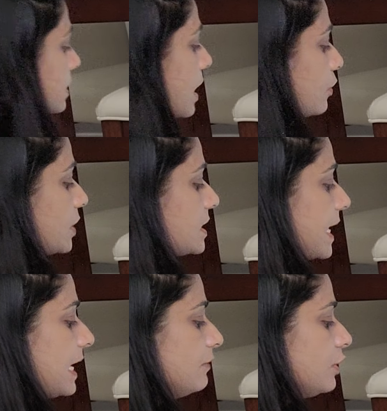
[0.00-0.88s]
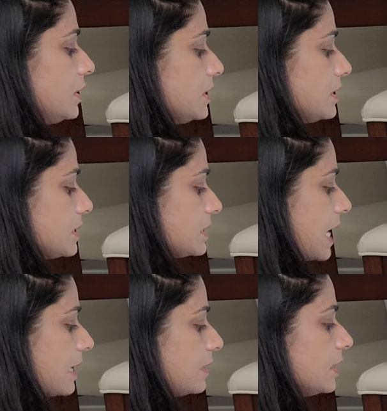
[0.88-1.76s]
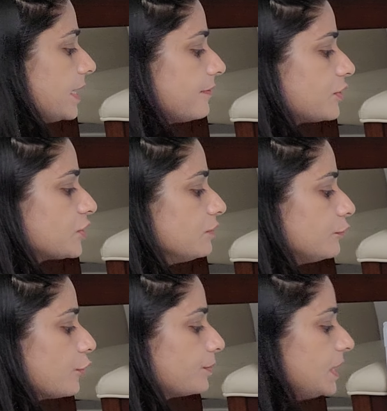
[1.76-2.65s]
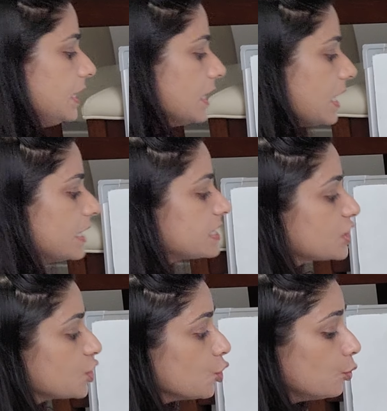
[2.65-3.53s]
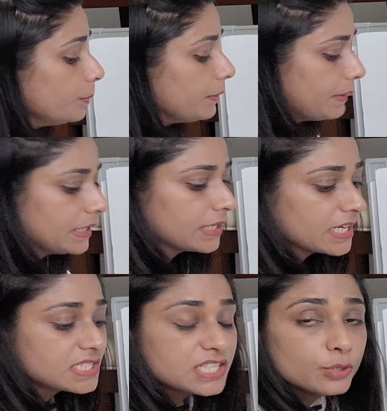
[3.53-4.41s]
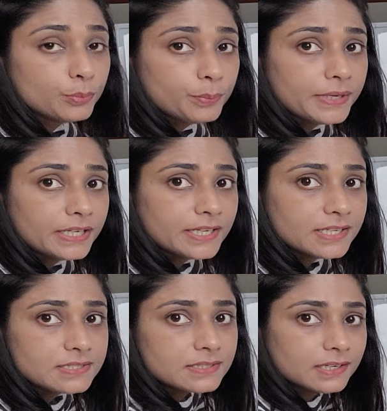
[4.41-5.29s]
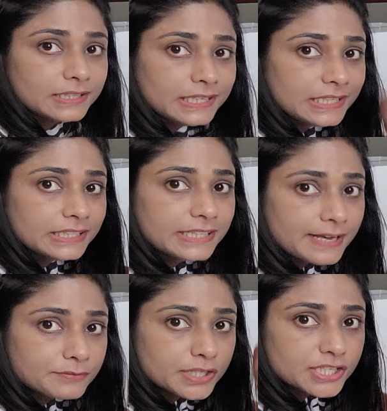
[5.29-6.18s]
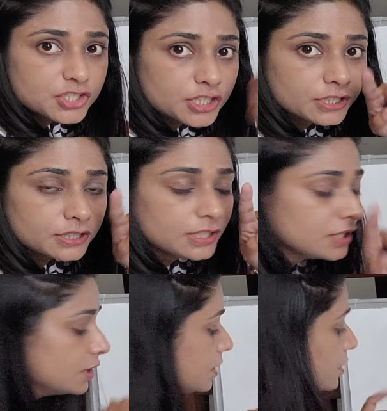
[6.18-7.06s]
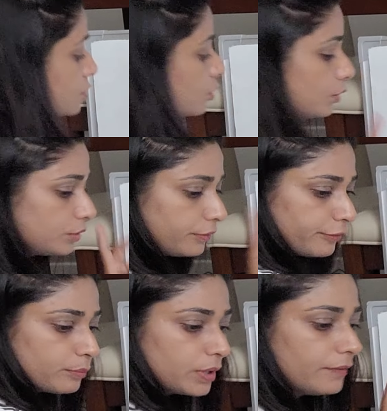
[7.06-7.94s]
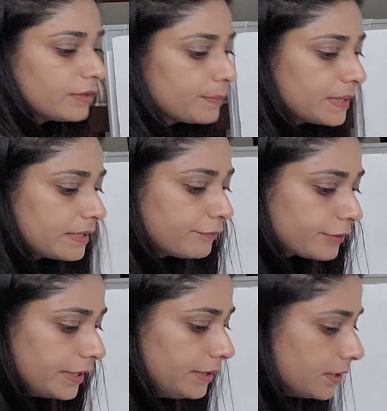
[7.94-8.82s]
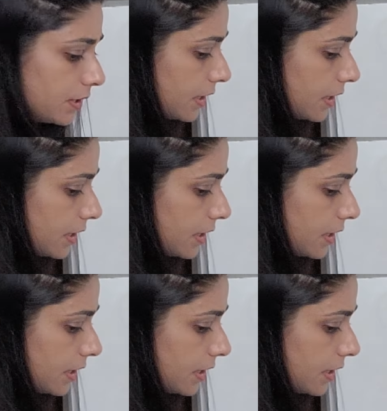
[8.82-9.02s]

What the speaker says: Now the second one, standard deviation from the assumed mean. Assumed mean is D, deviation. So the formula will be different.